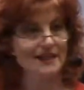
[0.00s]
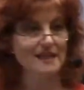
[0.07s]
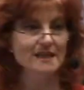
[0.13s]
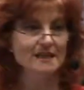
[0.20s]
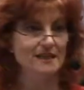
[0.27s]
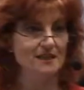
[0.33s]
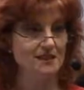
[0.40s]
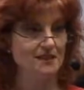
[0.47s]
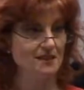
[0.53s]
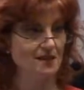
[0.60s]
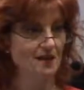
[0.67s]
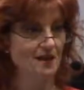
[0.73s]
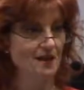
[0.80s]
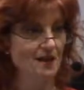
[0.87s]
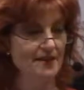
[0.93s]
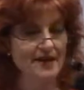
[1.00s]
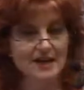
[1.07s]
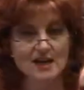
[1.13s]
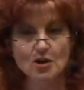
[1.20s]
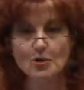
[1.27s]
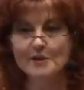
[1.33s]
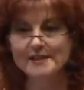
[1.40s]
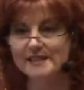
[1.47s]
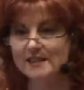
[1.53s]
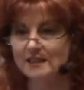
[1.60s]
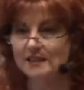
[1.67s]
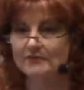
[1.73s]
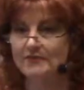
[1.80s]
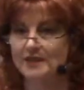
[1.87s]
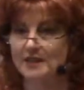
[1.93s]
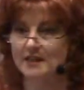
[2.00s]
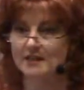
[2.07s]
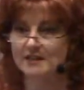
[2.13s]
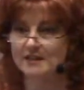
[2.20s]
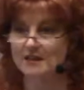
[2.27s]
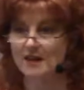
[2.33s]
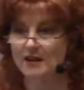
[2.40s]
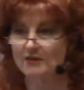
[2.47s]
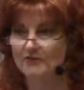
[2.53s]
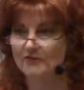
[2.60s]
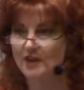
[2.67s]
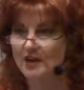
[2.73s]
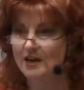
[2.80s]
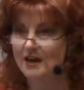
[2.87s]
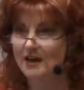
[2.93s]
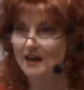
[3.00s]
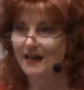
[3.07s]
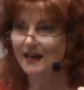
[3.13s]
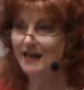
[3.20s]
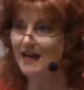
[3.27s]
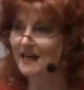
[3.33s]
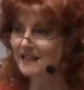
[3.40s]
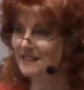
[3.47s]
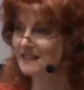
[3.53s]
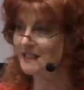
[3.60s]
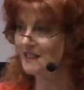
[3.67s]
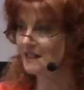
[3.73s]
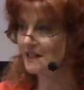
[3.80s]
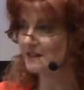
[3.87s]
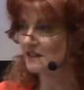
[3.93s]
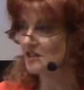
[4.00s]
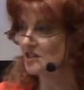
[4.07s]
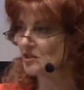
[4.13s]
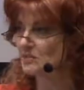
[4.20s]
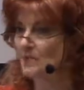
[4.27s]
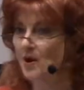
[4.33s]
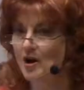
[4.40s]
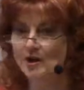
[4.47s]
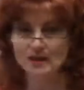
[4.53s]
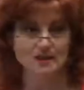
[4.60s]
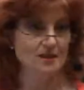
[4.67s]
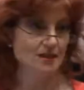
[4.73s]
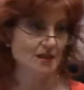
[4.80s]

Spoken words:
this? That inquisitiveness of an idea that sparks